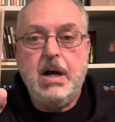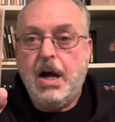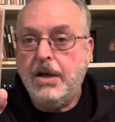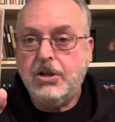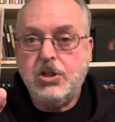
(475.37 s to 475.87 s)

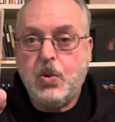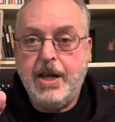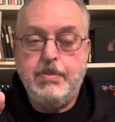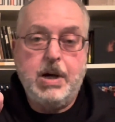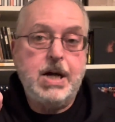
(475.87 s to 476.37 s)
under
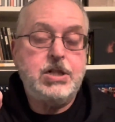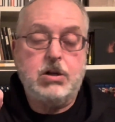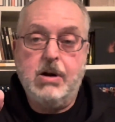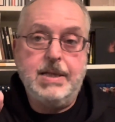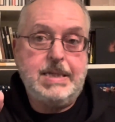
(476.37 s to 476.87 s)
20 bucks
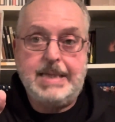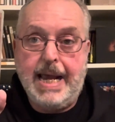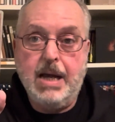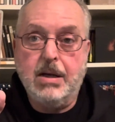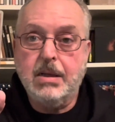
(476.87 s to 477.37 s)
or on
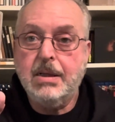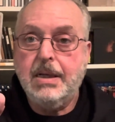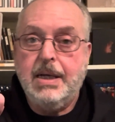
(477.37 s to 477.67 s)
sale.